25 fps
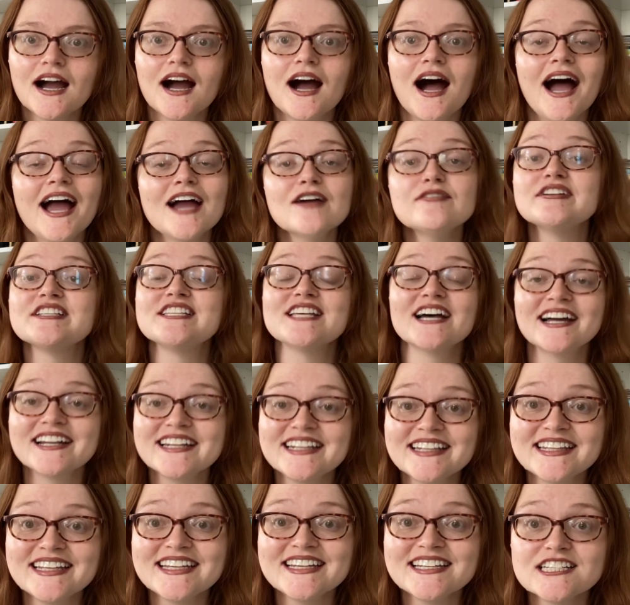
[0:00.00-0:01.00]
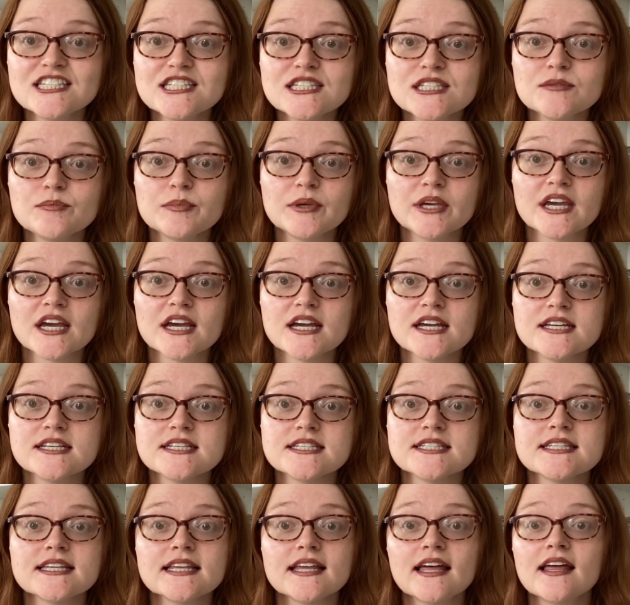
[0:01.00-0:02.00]
I have a ton of these
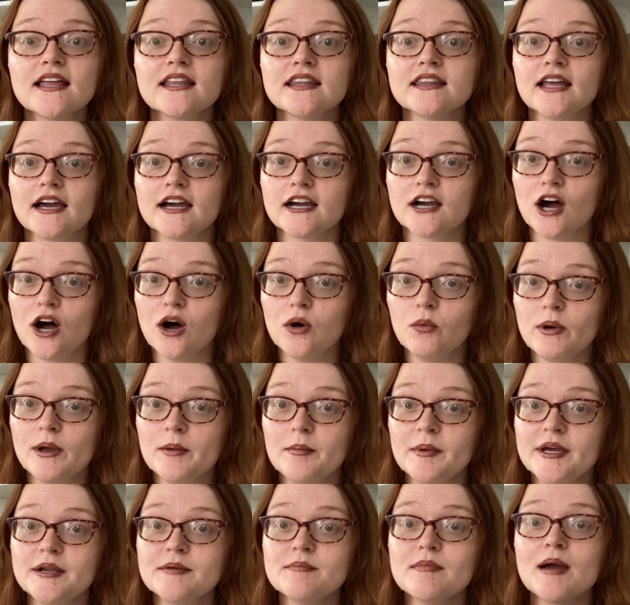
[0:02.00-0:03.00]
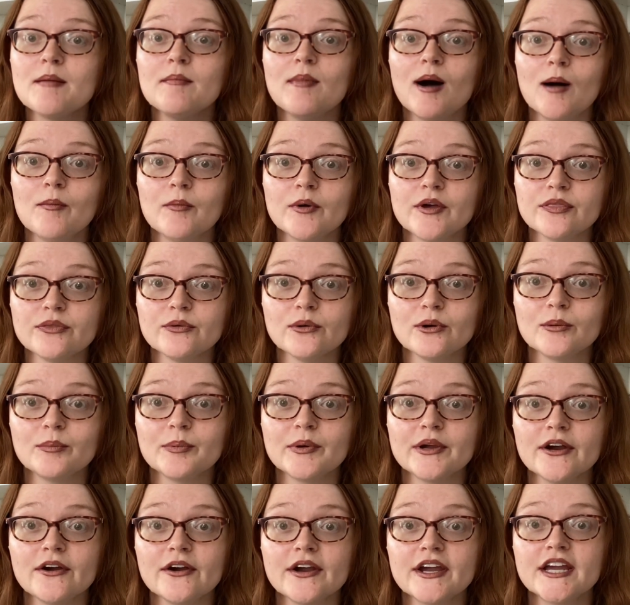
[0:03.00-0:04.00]
because like all women, my mom went through a
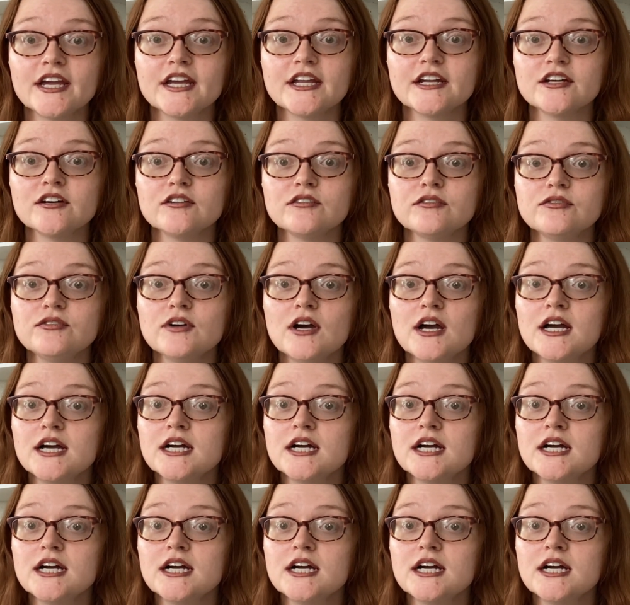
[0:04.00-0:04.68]
period of